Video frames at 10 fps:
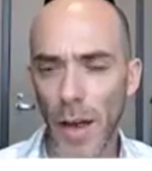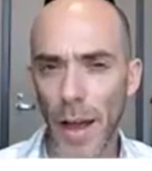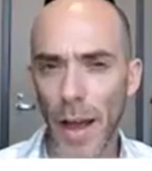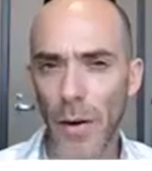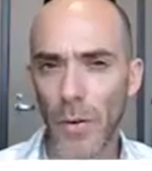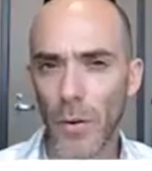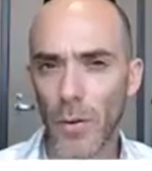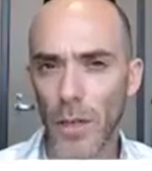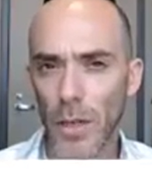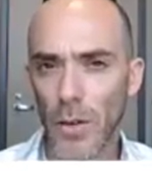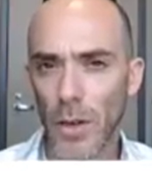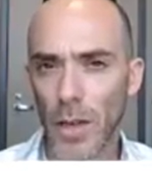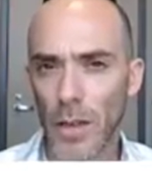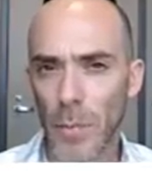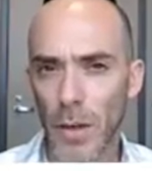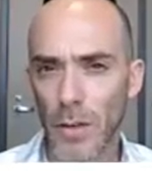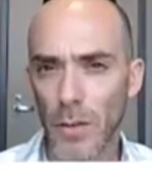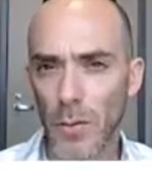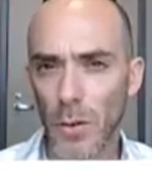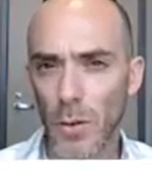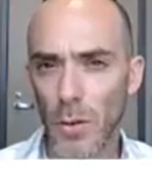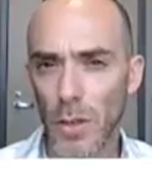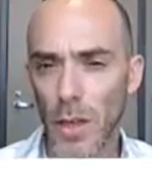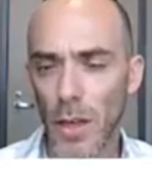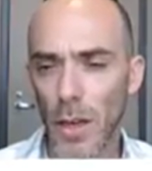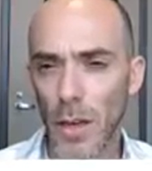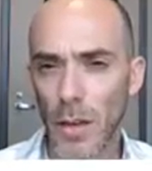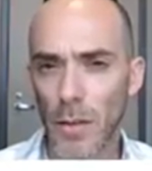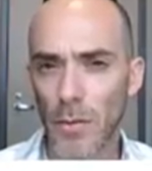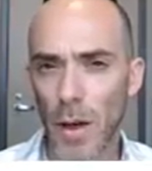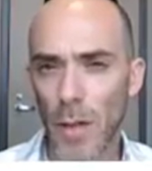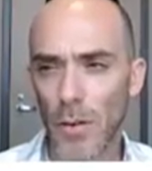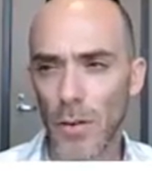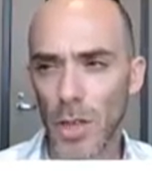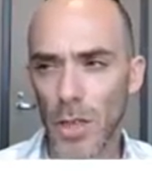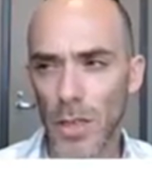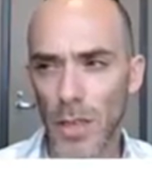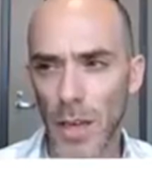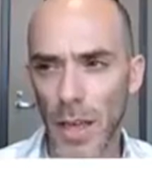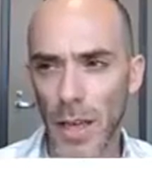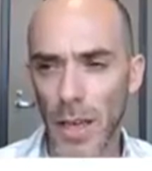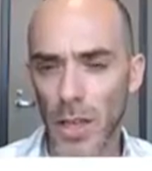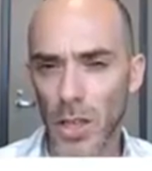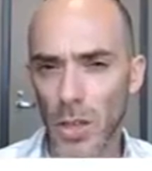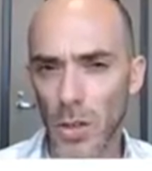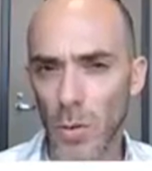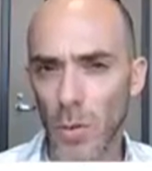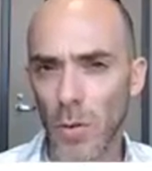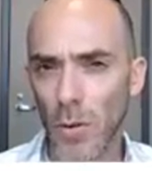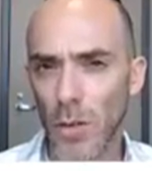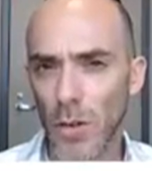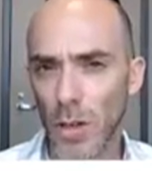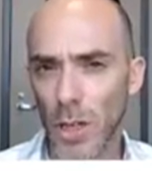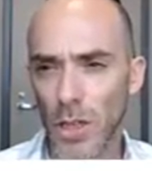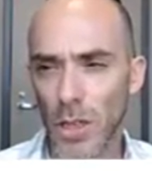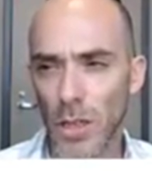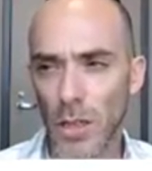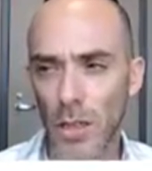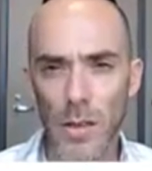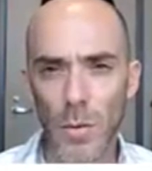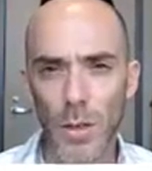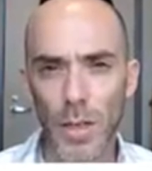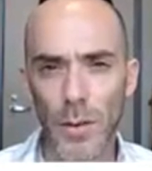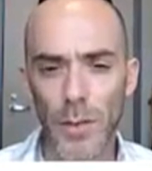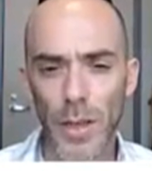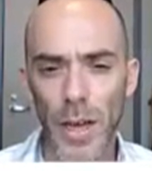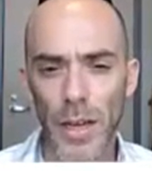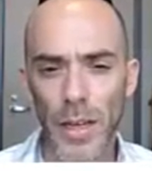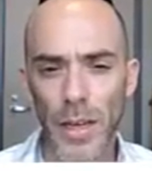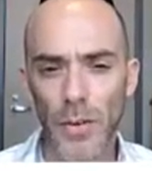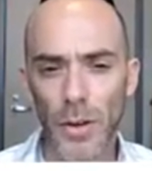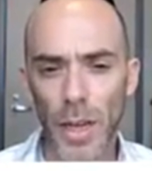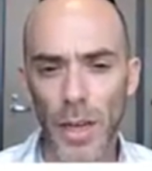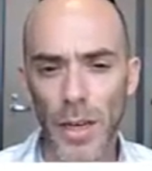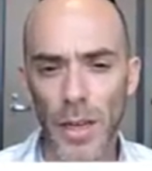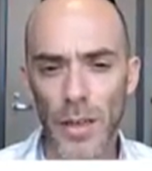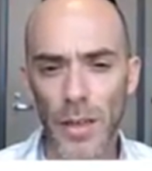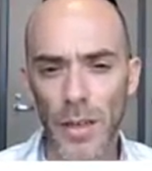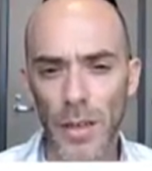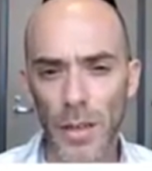an arrow that connects pairs of nodes. It's rather just an edge with no direction. So what they've done, they created